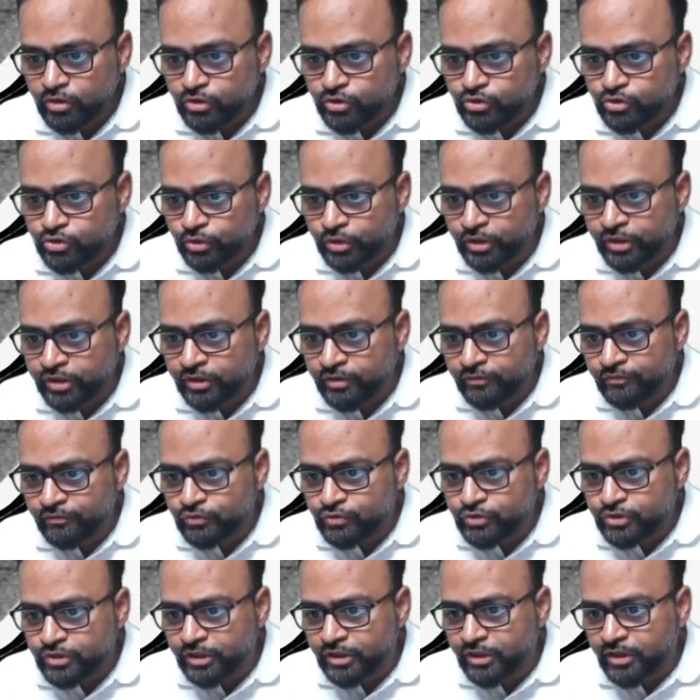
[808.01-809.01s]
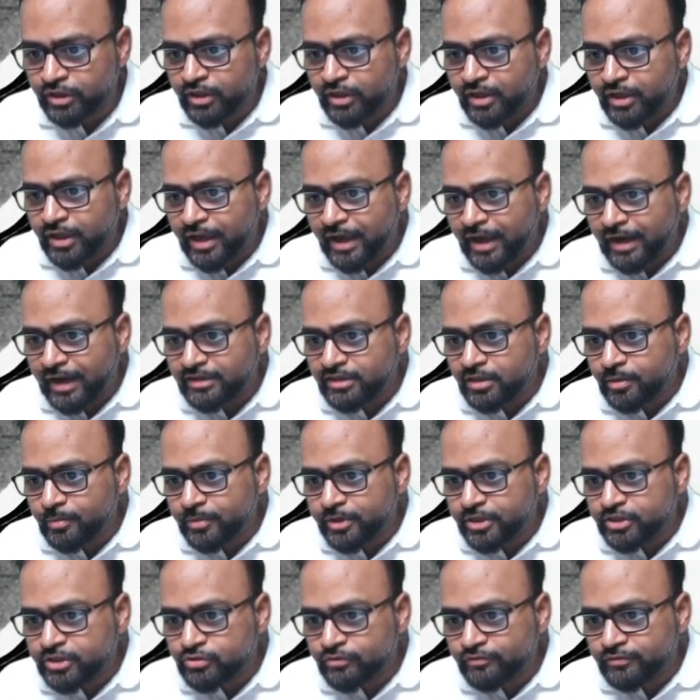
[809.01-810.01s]
So here if you see, at the
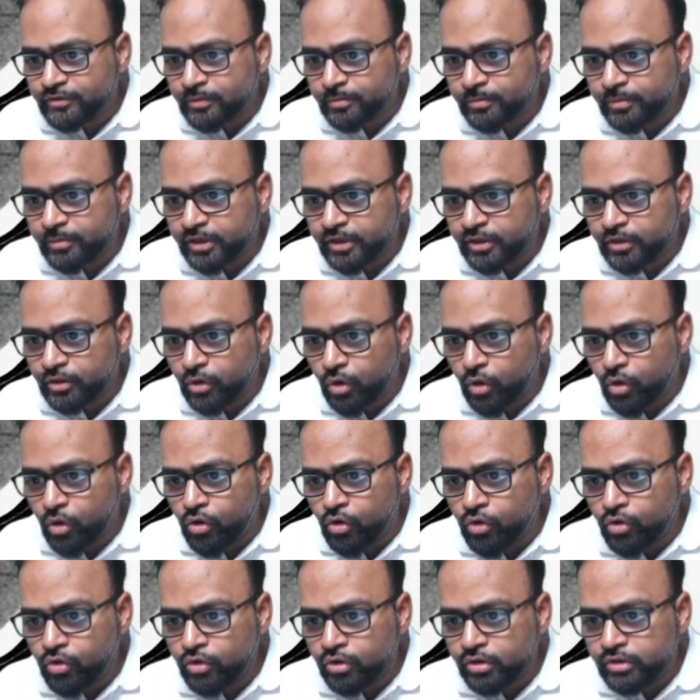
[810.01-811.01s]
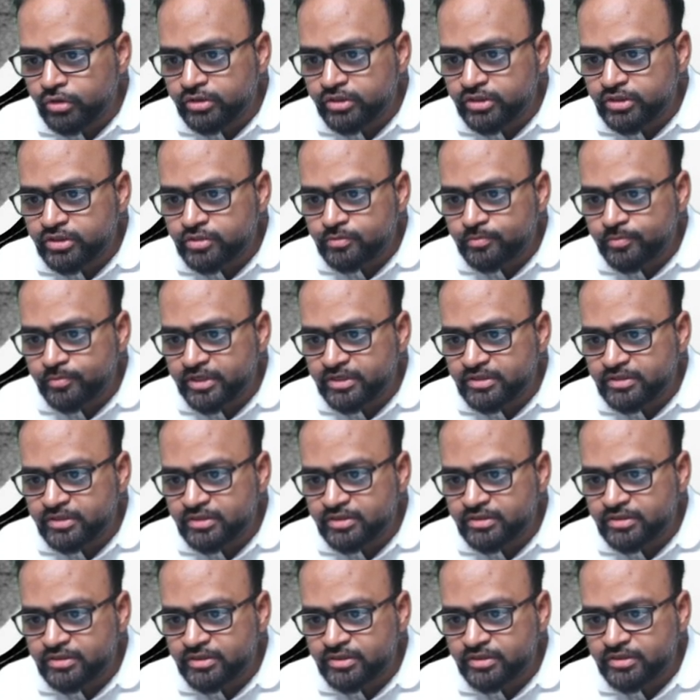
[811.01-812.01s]
base of the brain, all these
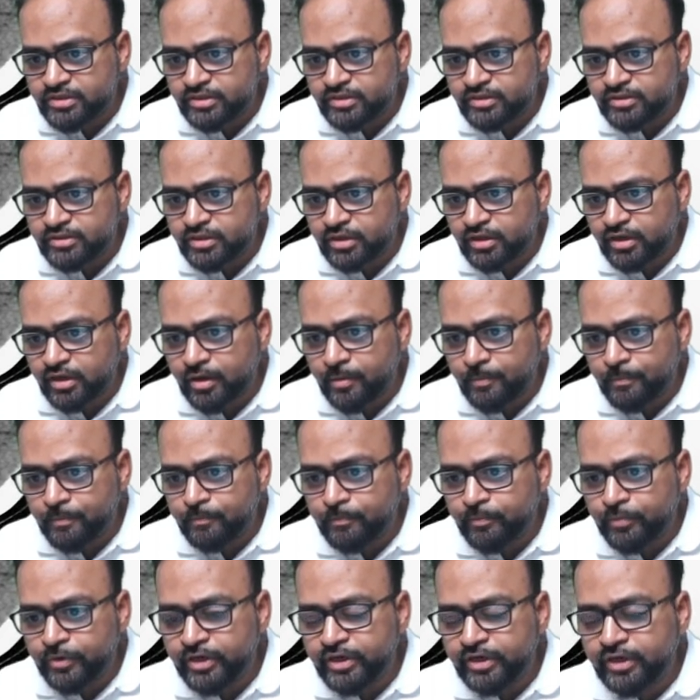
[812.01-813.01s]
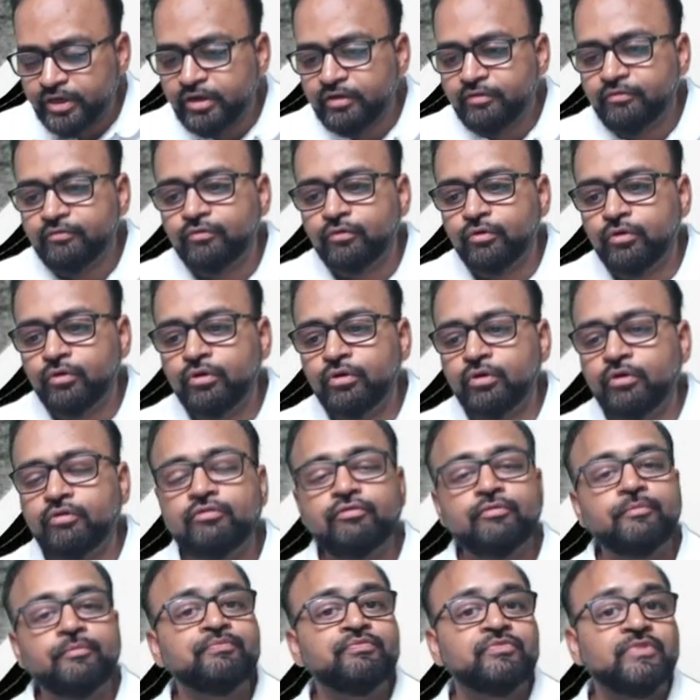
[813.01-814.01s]
basal cisterns are completely full
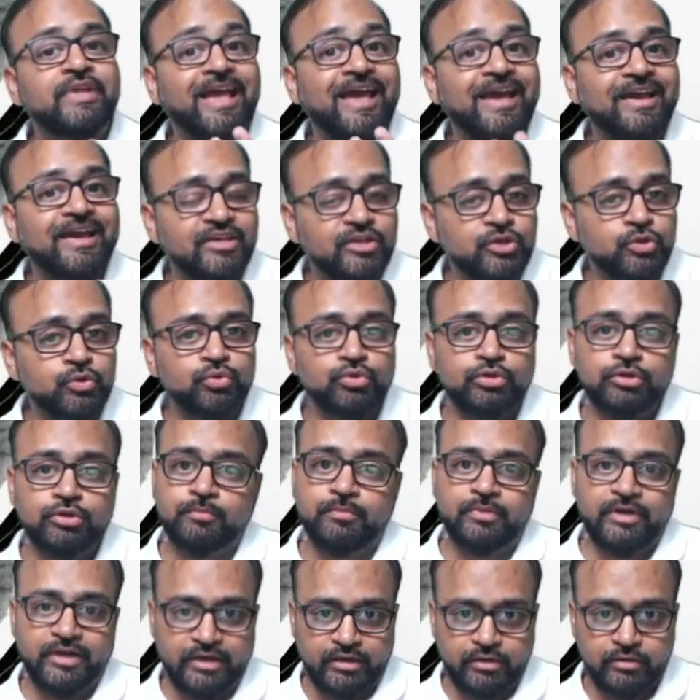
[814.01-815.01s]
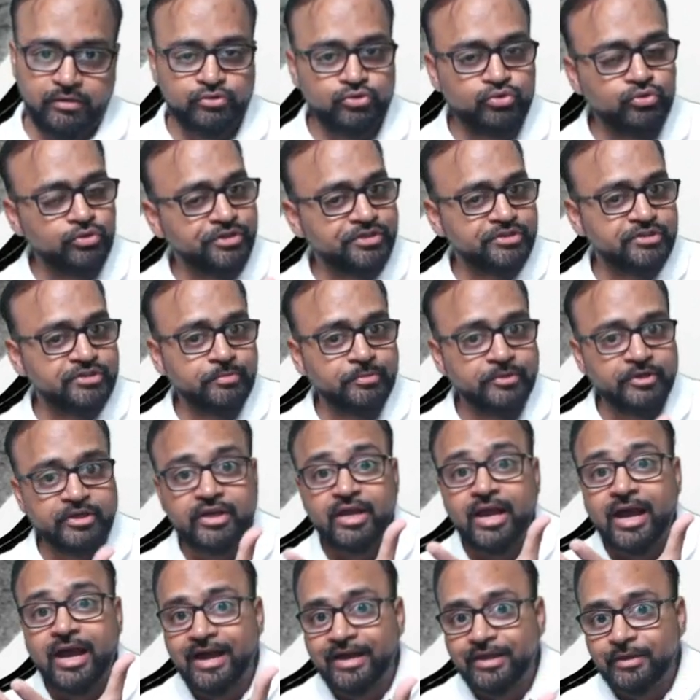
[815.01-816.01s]
of acute blood. So it is
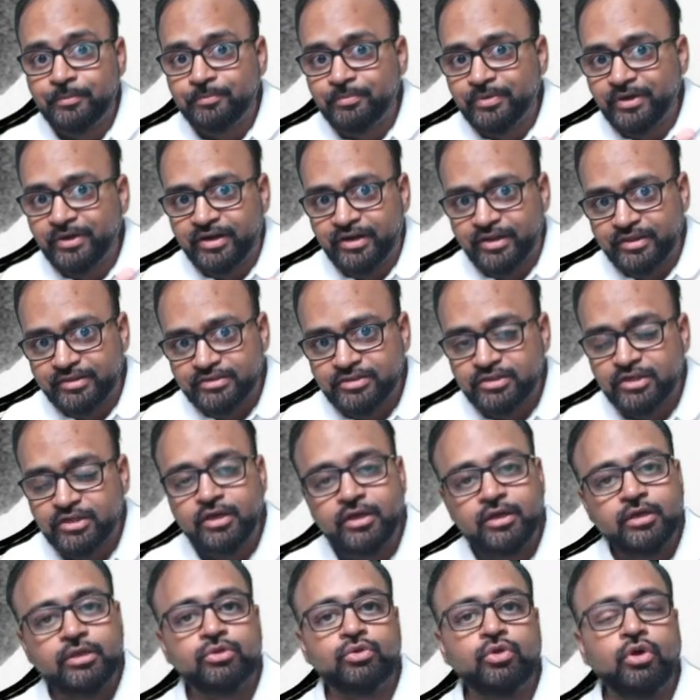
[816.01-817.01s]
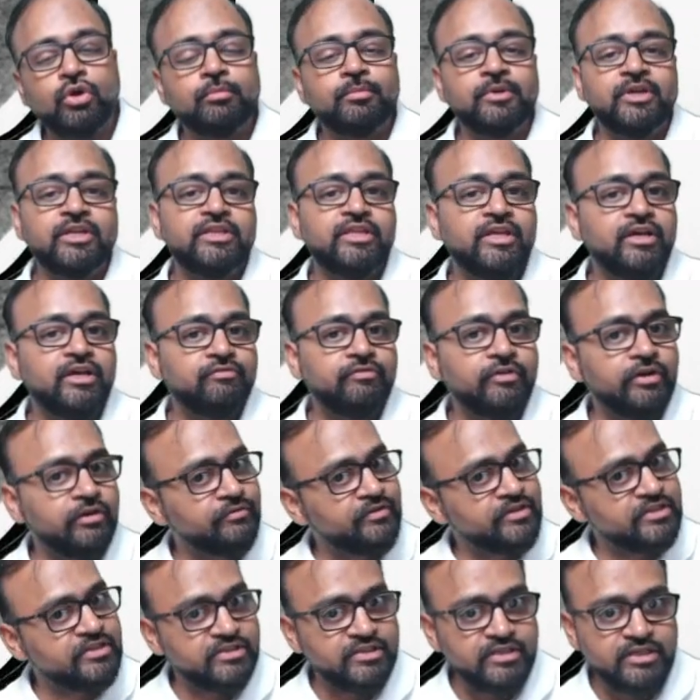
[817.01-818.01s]
appearing hyperdense. Normally they are filled
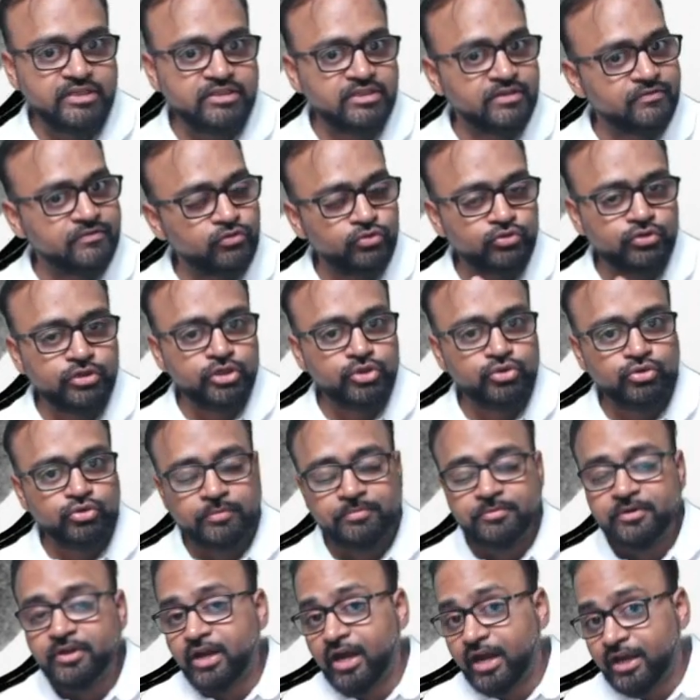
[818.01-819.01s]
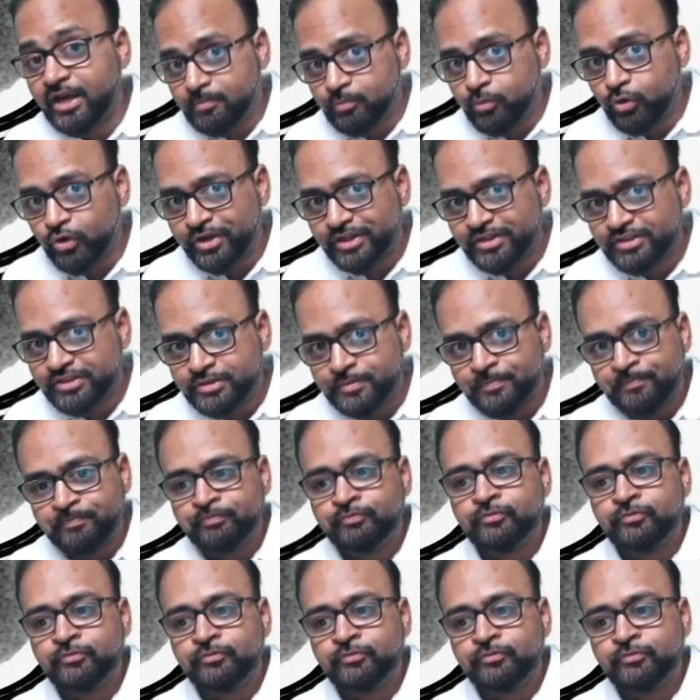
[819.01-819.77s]
with CSF, so they should appear hypodense.